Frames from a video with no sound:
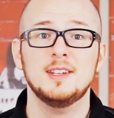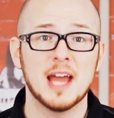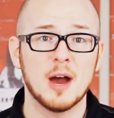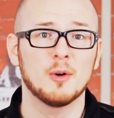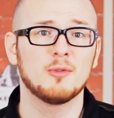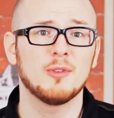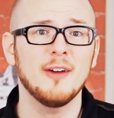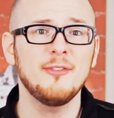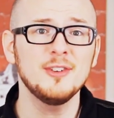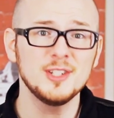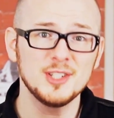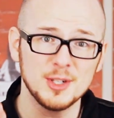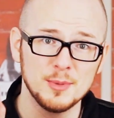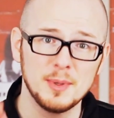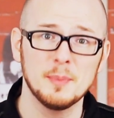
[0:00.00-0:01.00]
Now, in
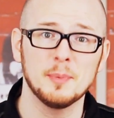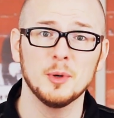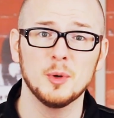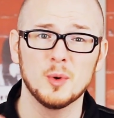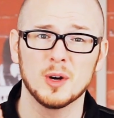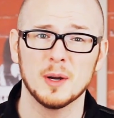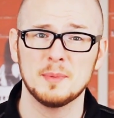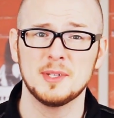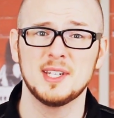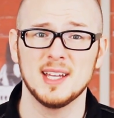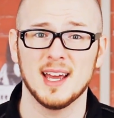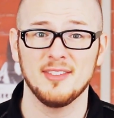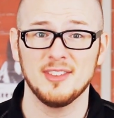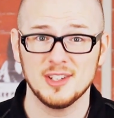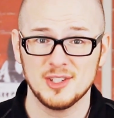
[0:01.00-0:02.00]
reference to people who were
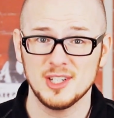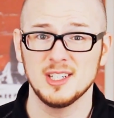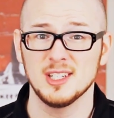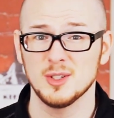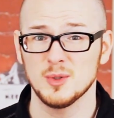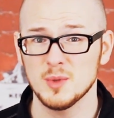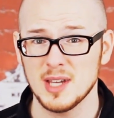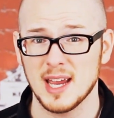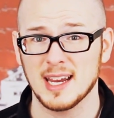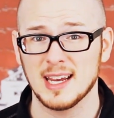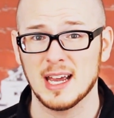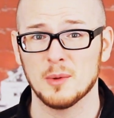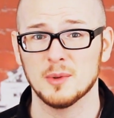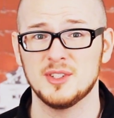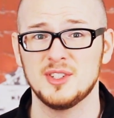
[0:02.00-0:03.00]
upset that Jesus was
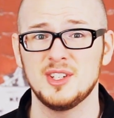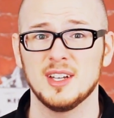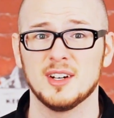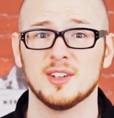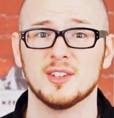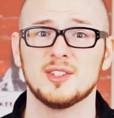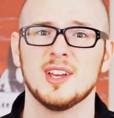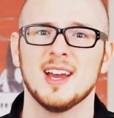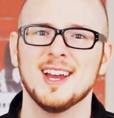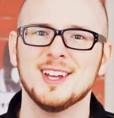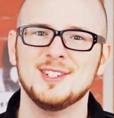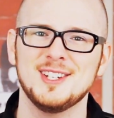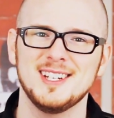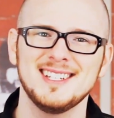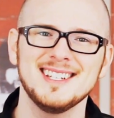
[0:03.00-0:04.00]
hanging out with sinners,
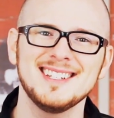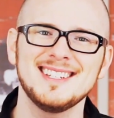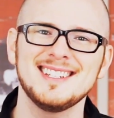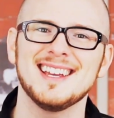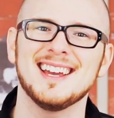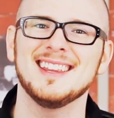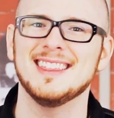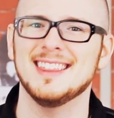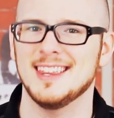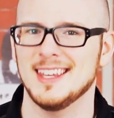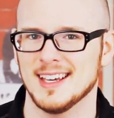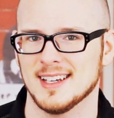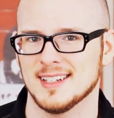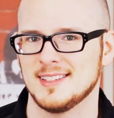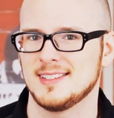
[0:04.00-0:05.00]
Jesus said
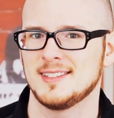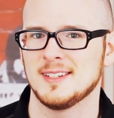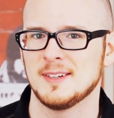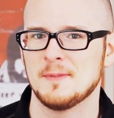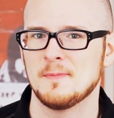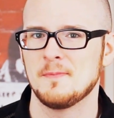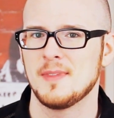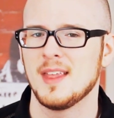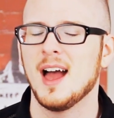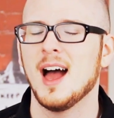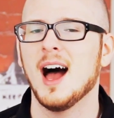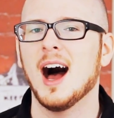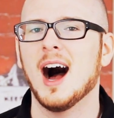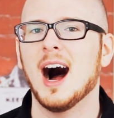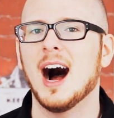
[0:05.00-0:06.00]
this:
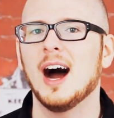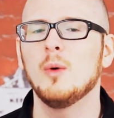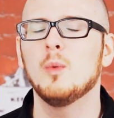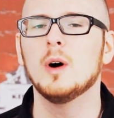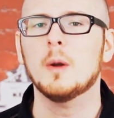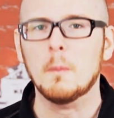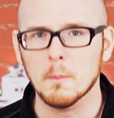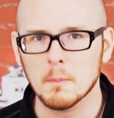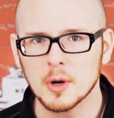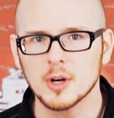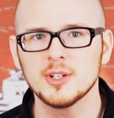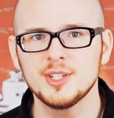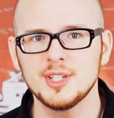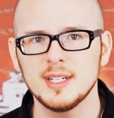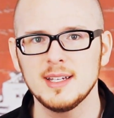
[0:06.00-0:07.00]
I want
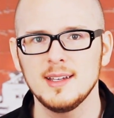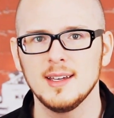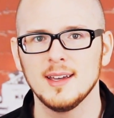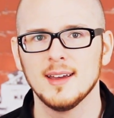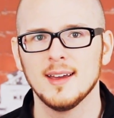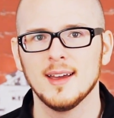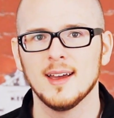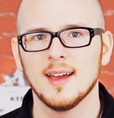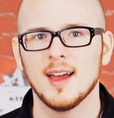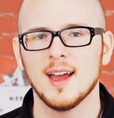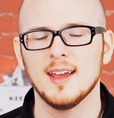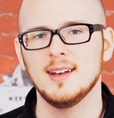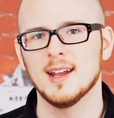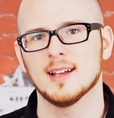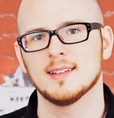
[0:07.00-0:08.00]
mercy
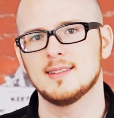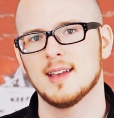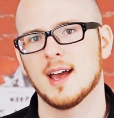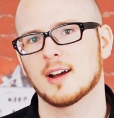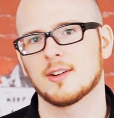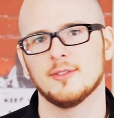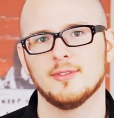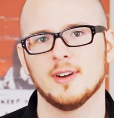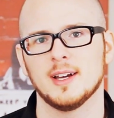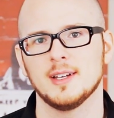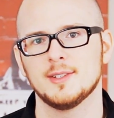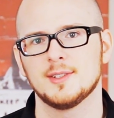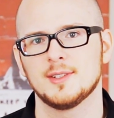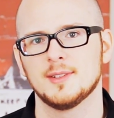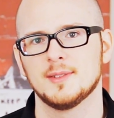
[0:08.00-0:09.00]
and not
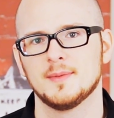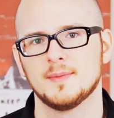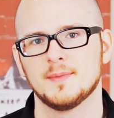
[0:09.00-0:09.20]
sacrifice.